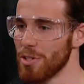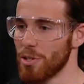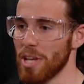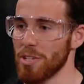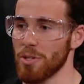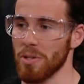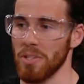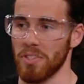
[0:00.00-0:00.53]

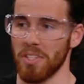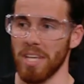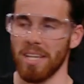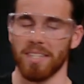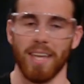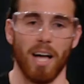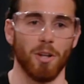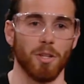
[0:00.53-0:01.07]
so as you can
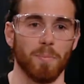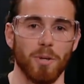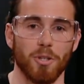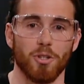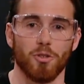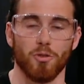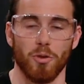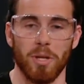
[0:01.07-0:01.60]
see, it's held up
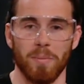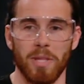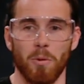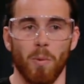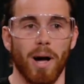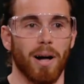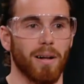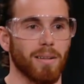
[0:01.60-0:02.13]

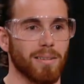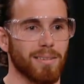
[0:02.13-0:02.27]
extremely well. Can I